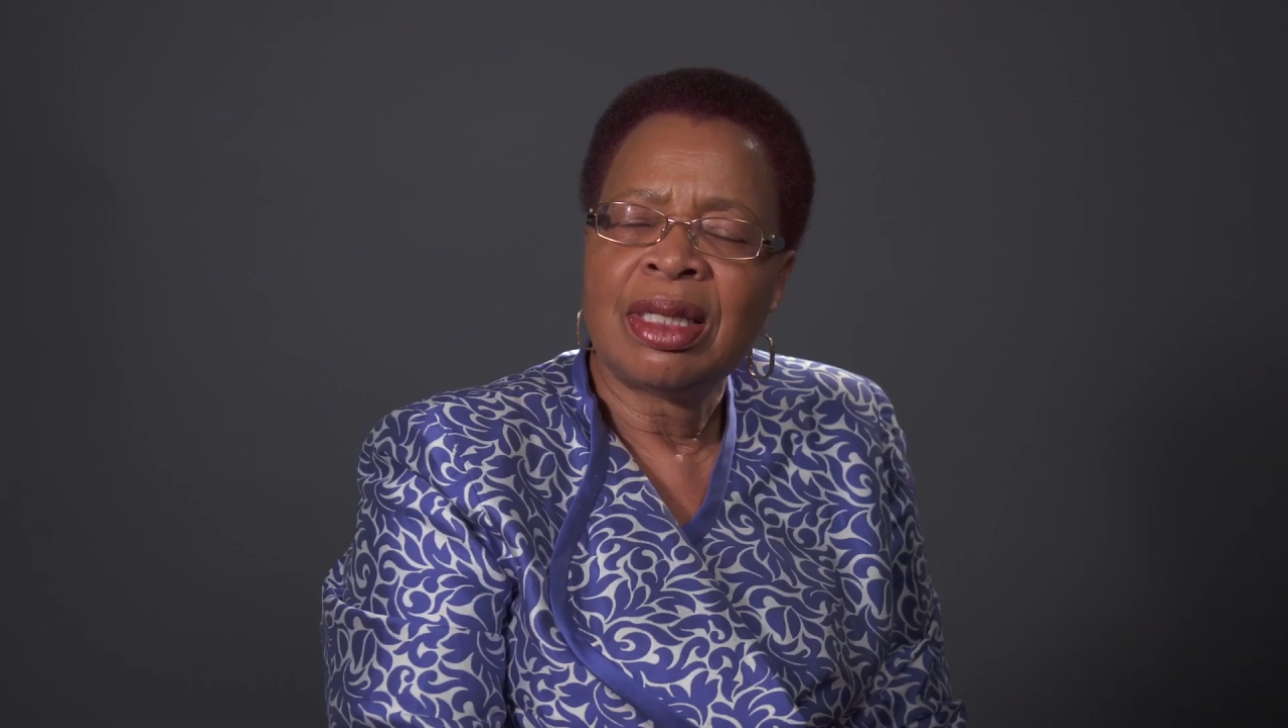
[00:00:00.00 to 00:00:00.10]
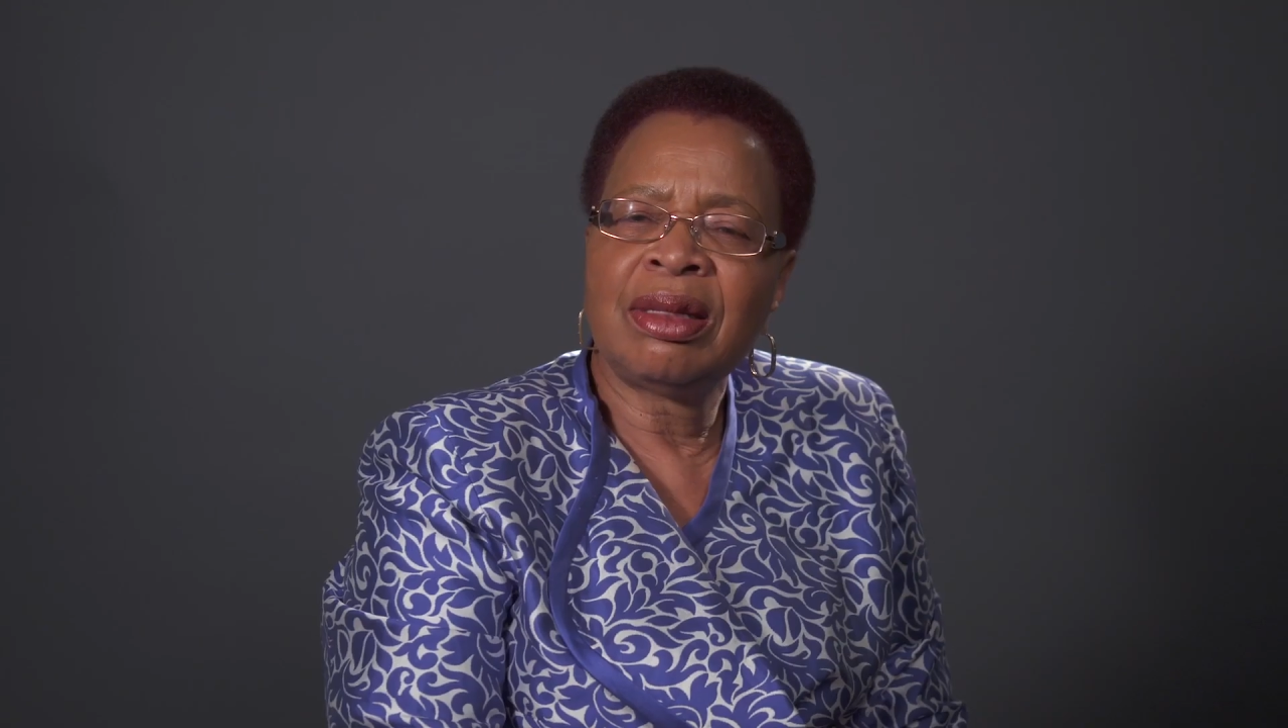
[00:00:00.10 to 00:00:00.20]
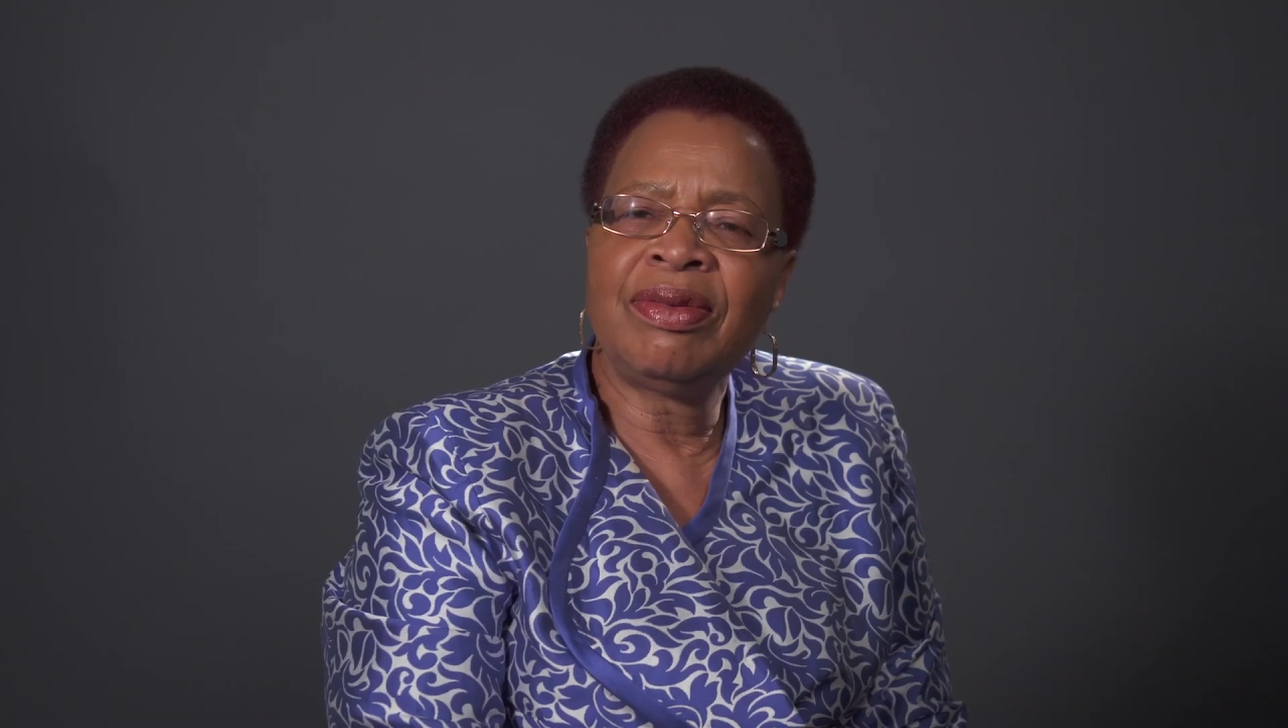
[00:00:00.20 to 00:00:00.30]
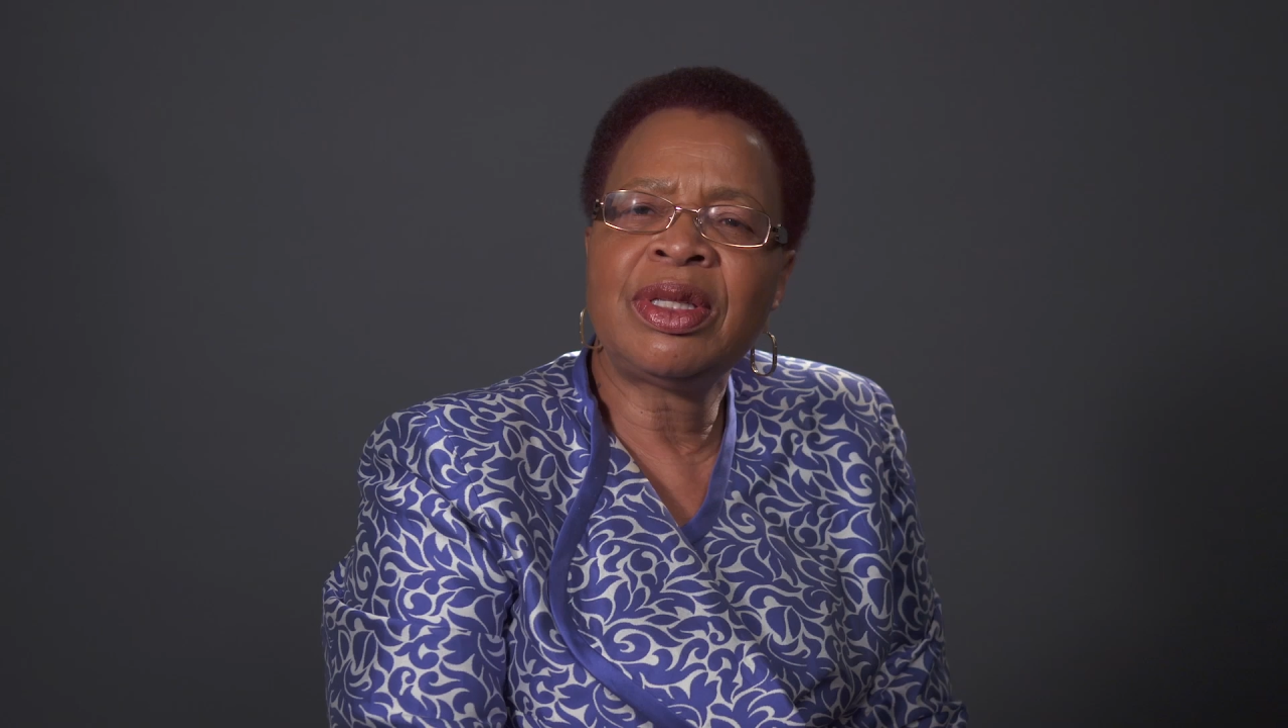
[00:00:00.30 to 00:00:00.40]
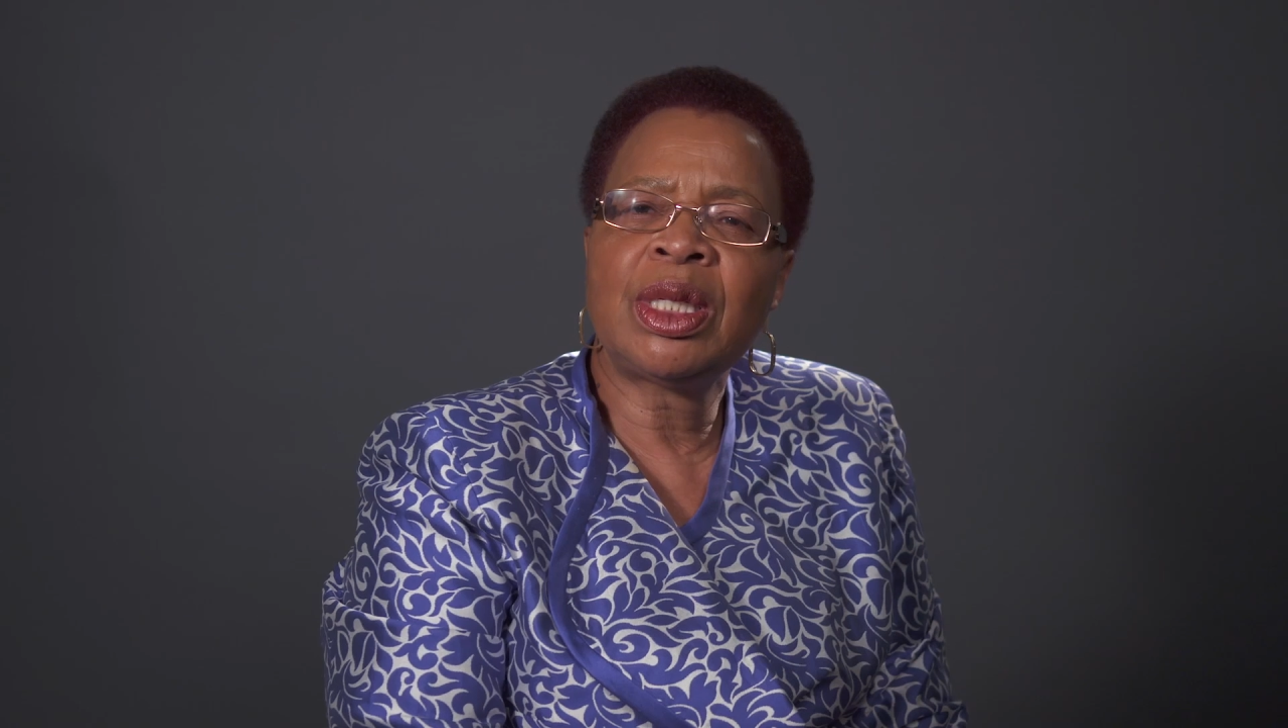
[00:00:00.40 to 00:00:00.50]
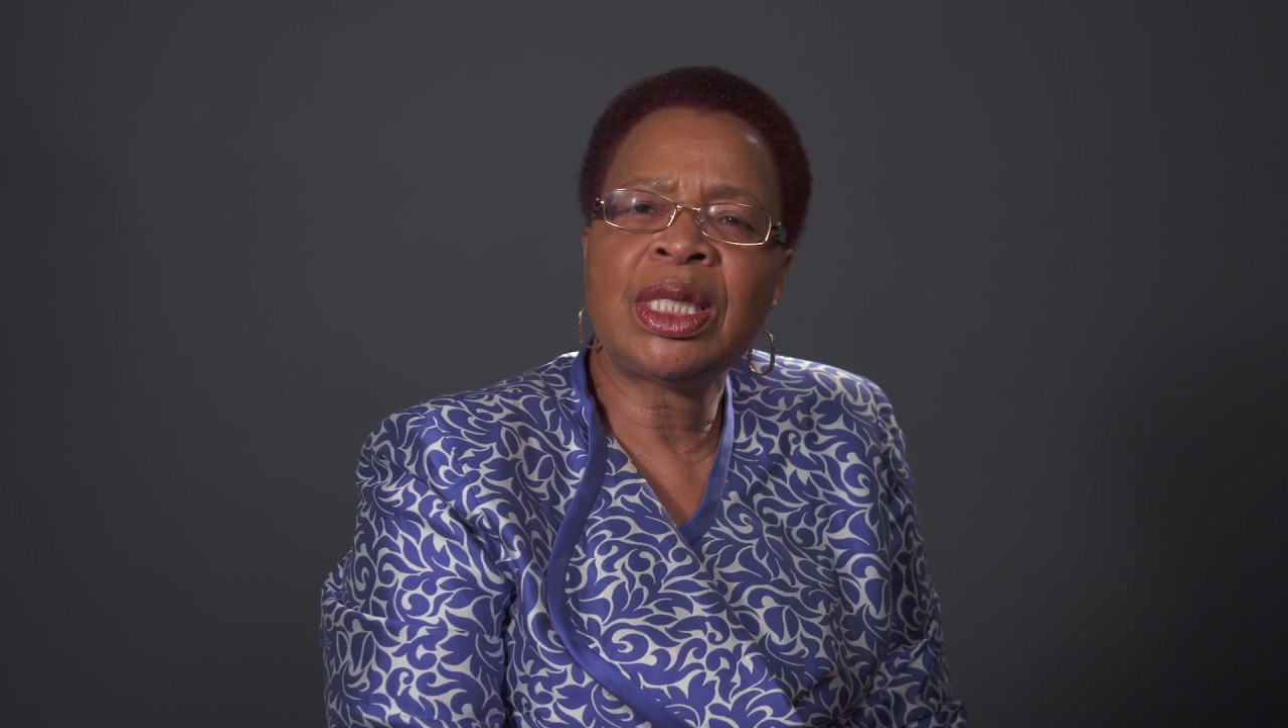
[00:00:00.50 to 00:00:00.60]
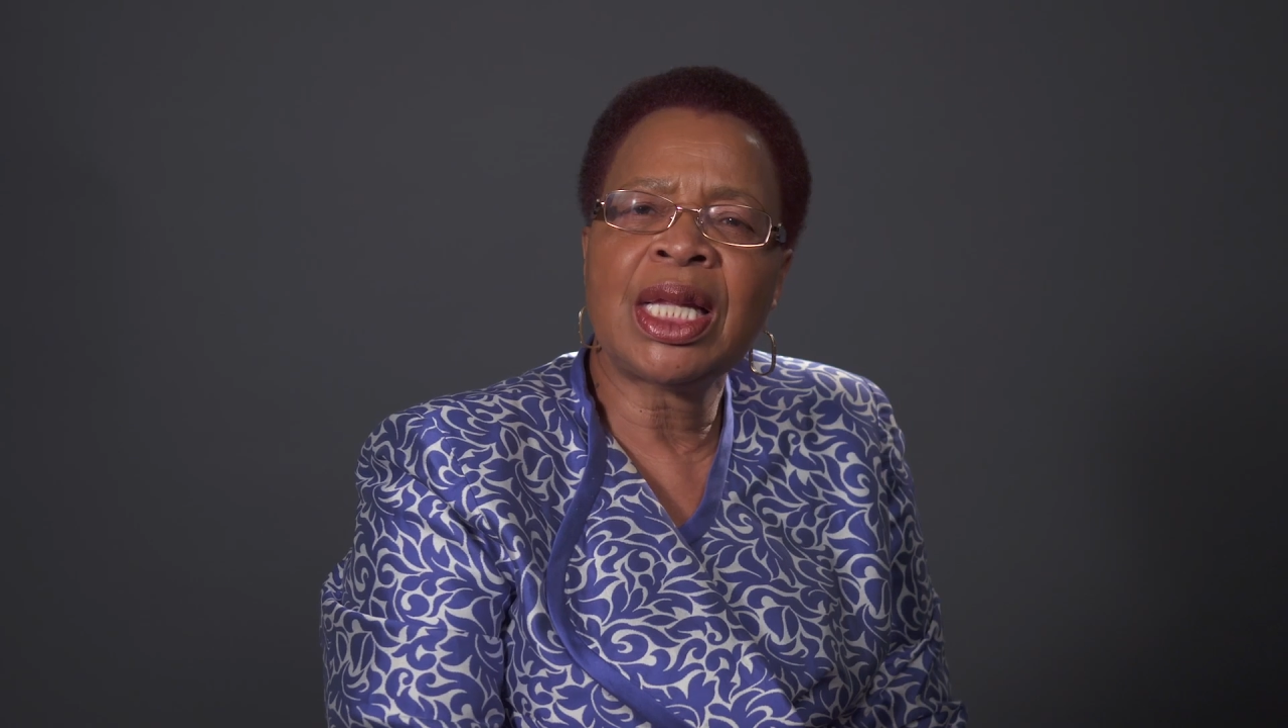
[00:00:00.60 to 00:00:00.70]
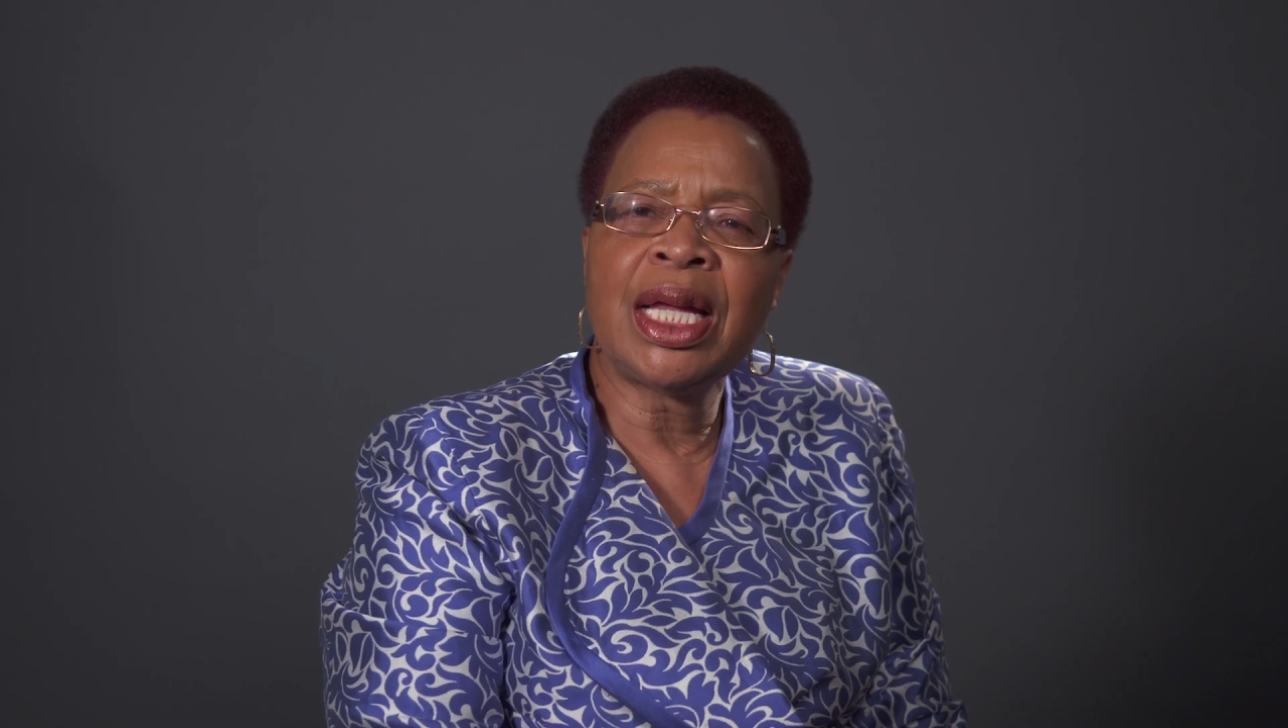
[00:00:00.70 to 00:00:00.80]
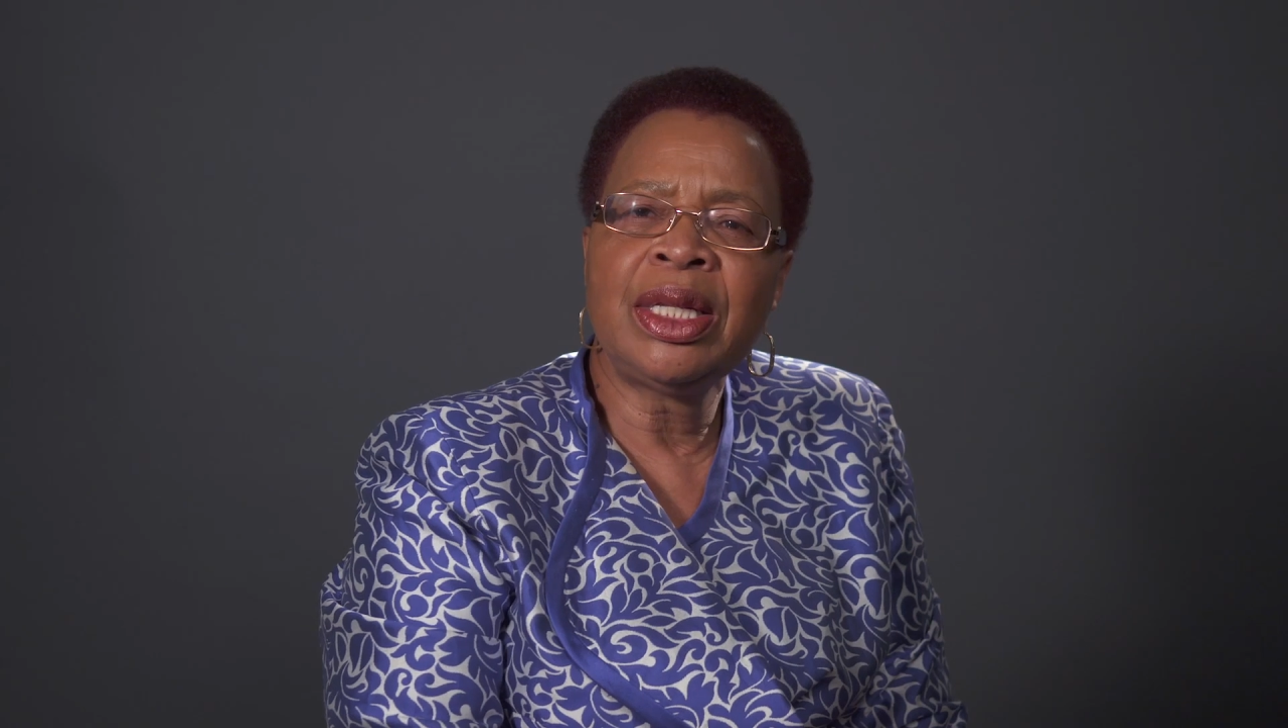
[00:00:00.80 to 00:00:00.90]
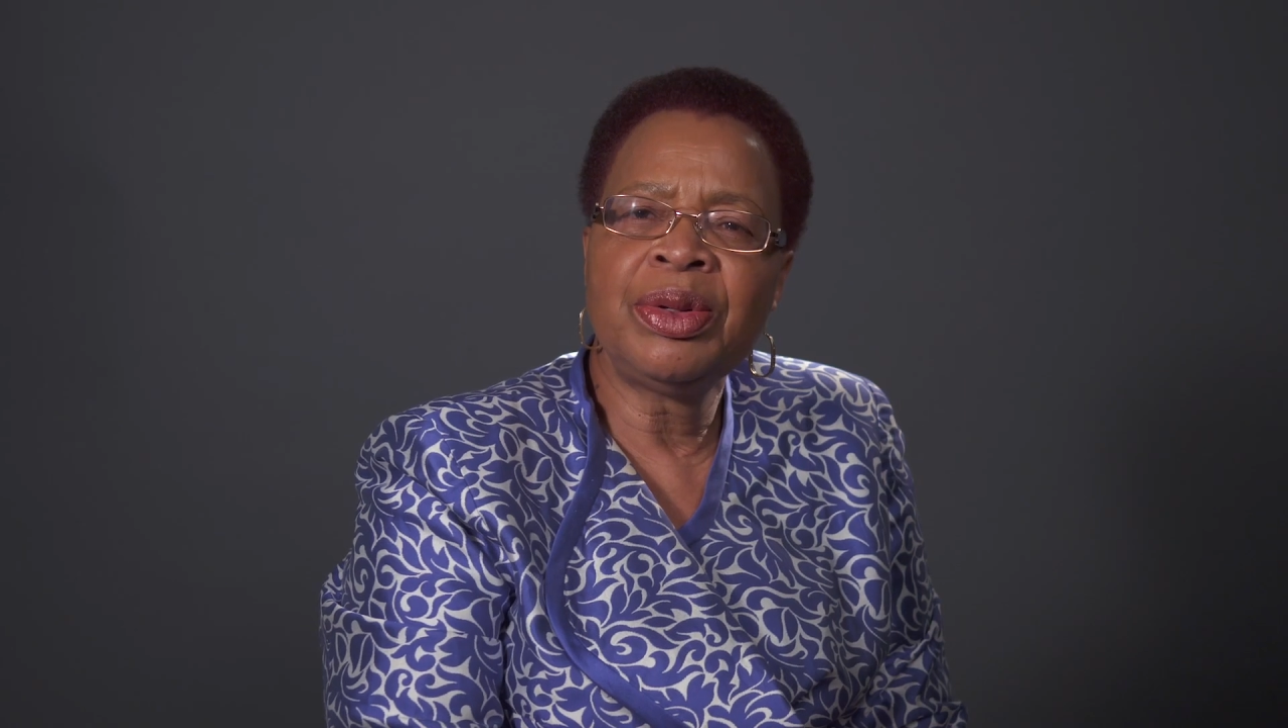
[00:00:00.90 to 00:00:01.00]
civil
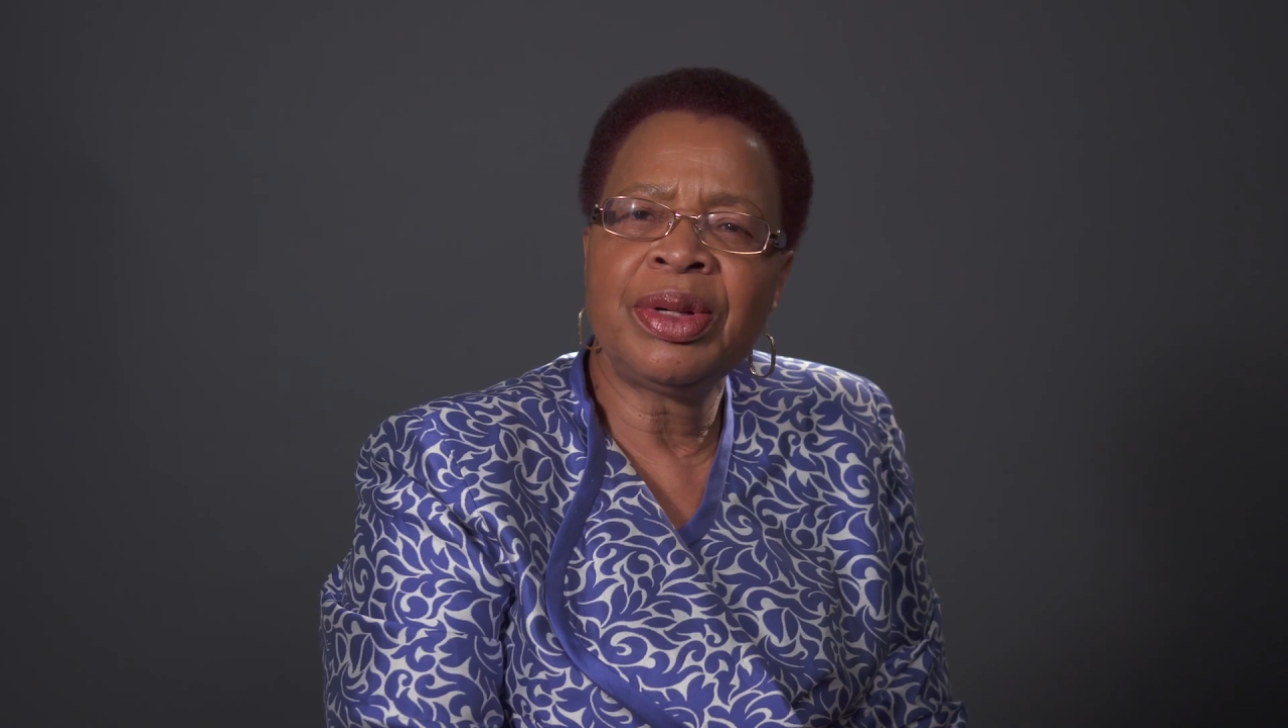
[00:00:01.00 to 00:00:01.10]
society